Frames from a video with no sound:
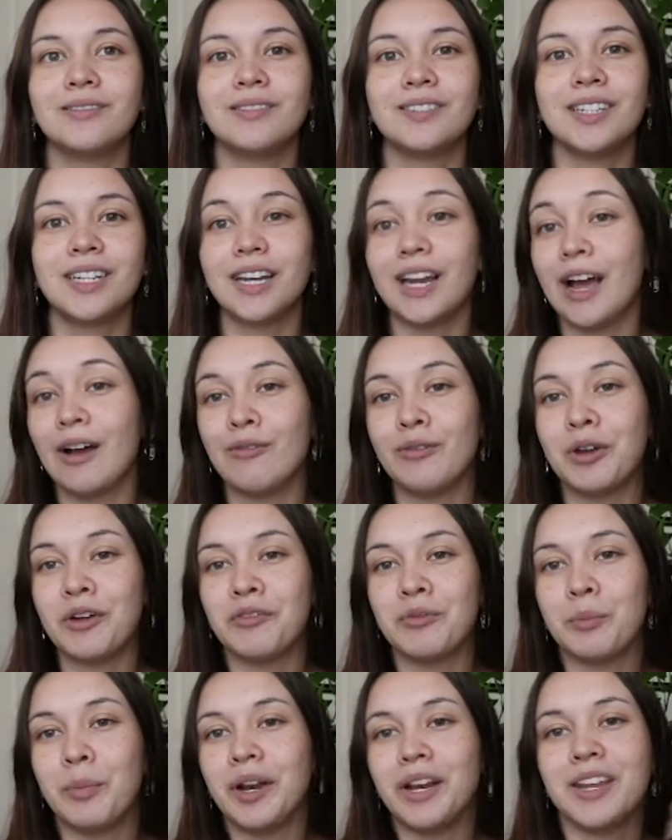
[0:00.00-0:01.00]
didn't have
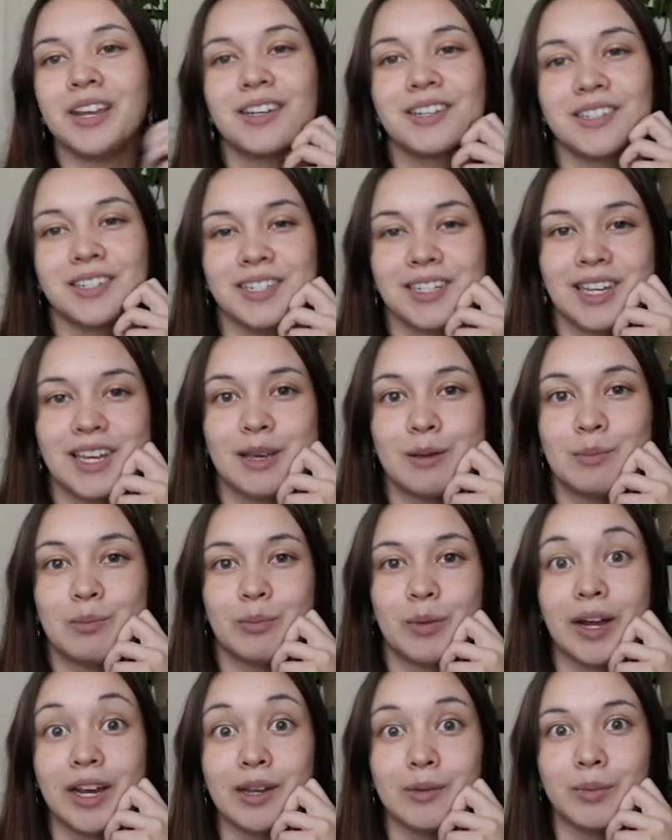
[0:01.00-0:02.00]
enough money to
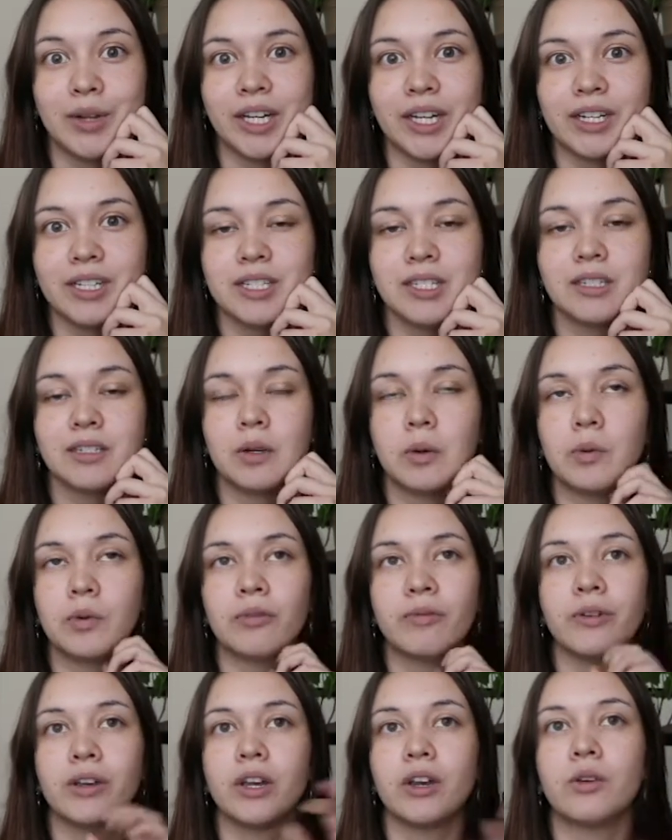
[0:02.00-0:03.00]
keep buying plants, so
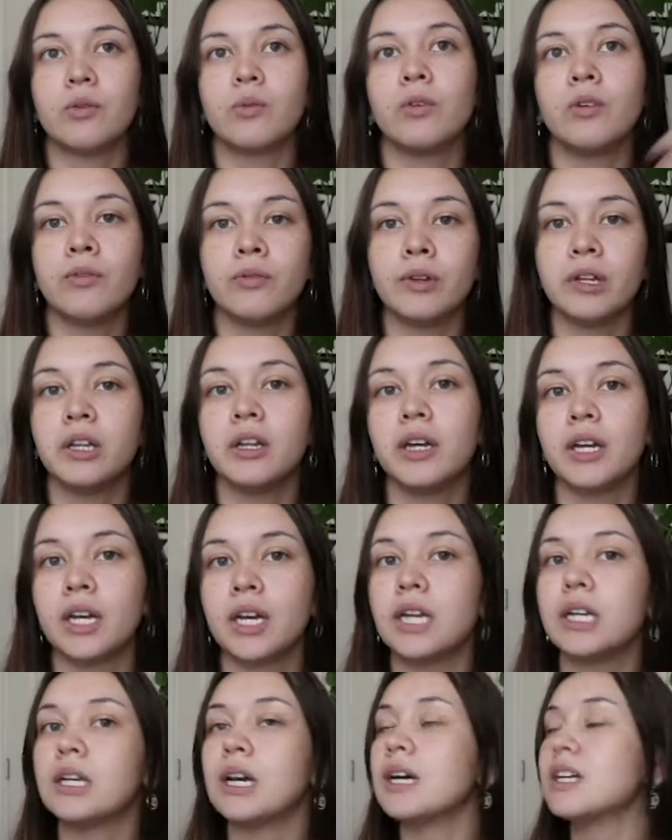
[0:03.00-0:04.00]
we figured we'll fill it
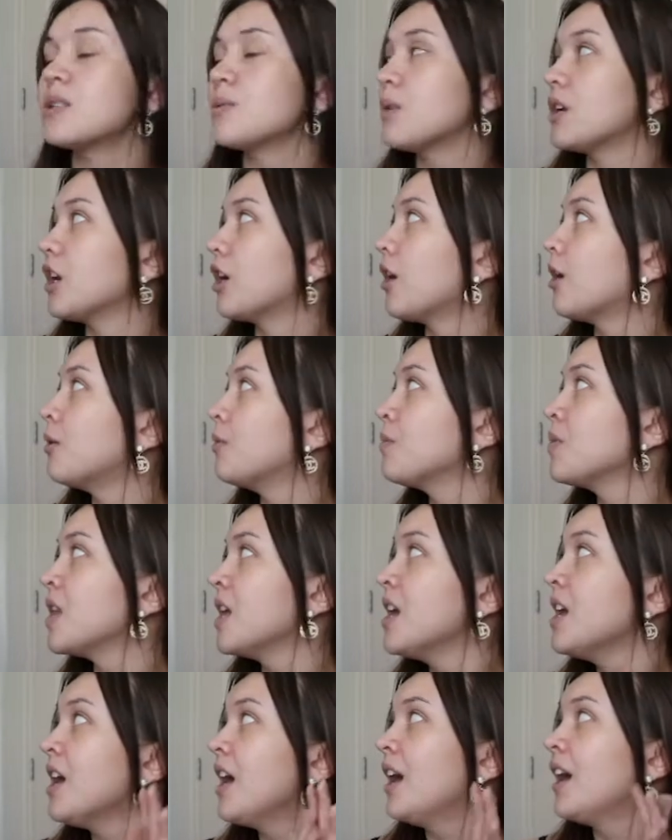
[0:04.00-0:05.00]
in as we go.
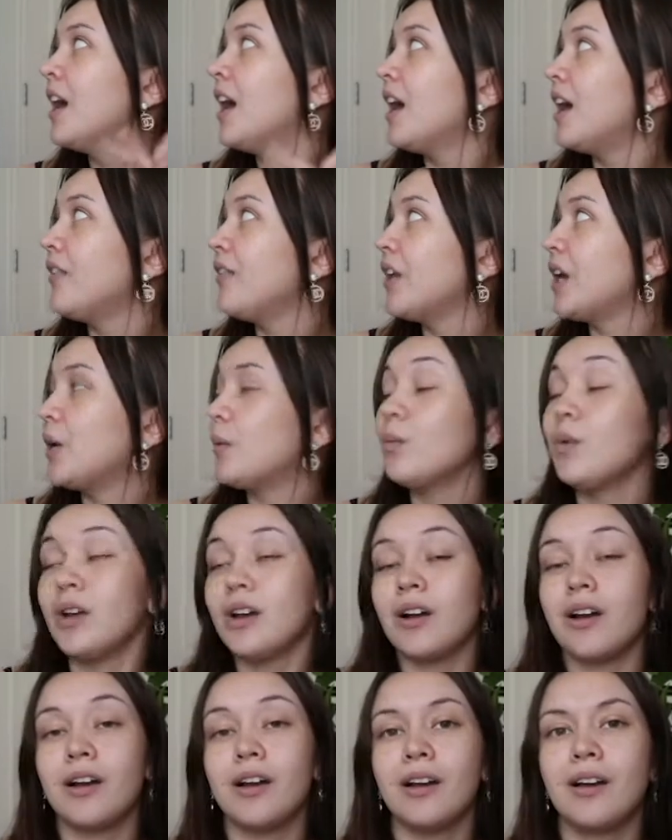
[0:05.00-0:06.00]
And then
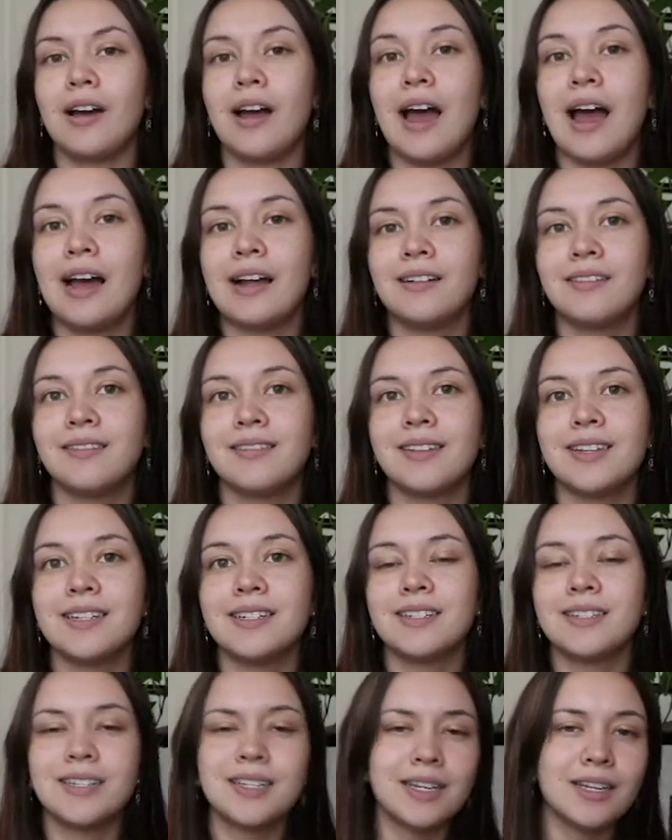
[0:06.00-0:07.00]
we had
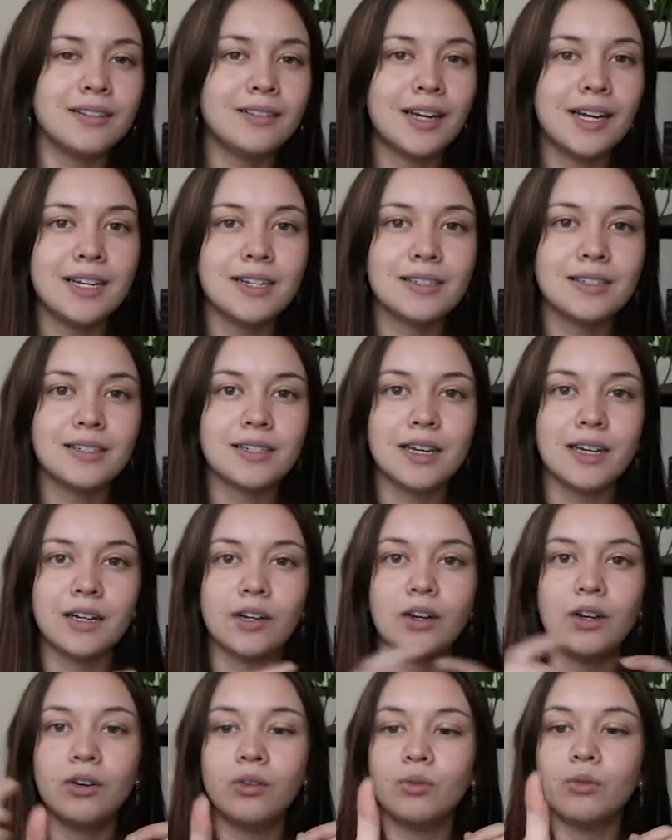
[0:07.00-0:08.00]
these tea lights
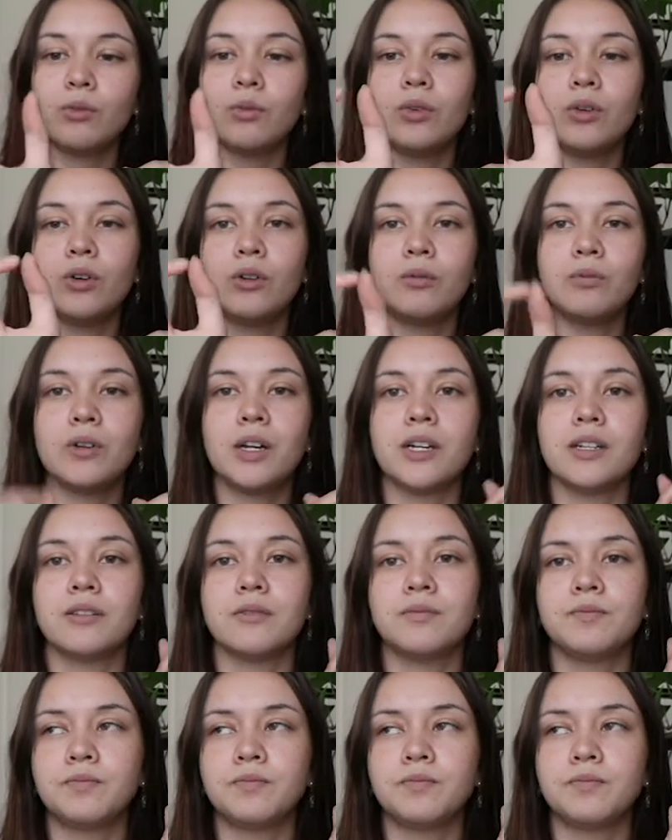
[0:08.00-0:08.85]
in our room, not